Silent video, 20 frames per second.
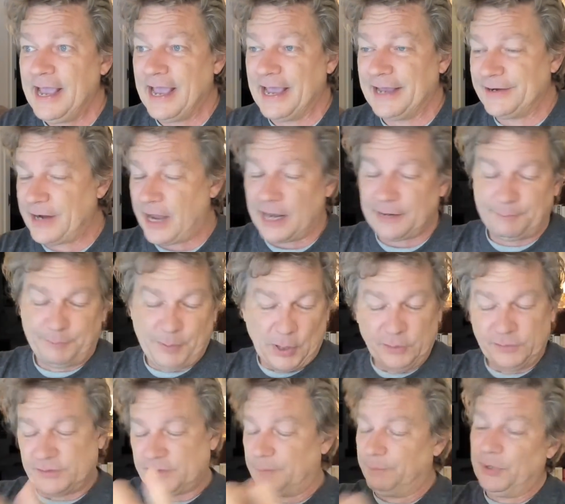and not
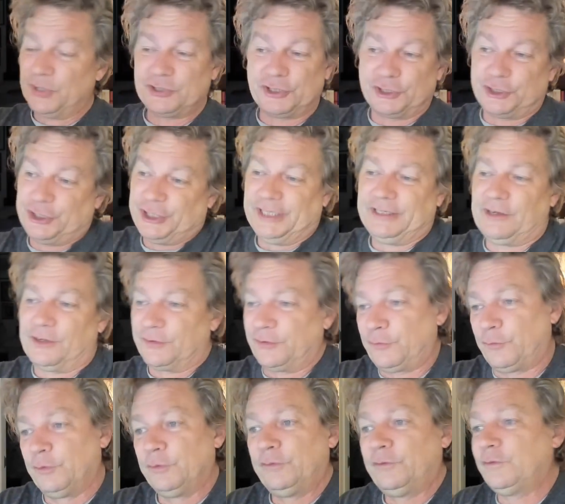post a bunch of shit on
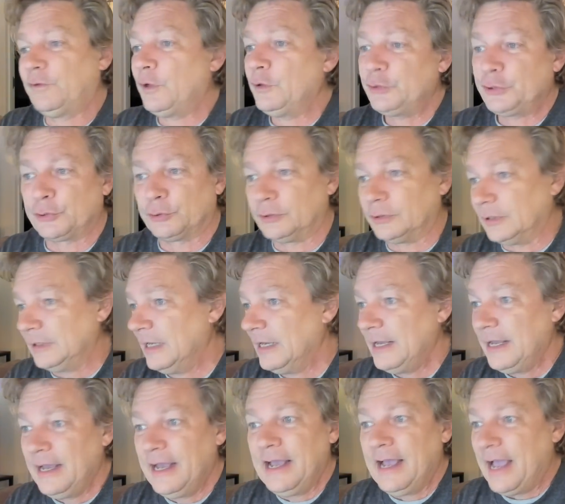Truth Social
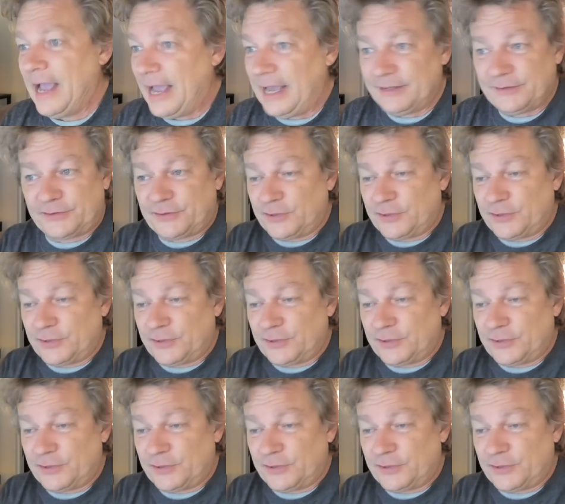as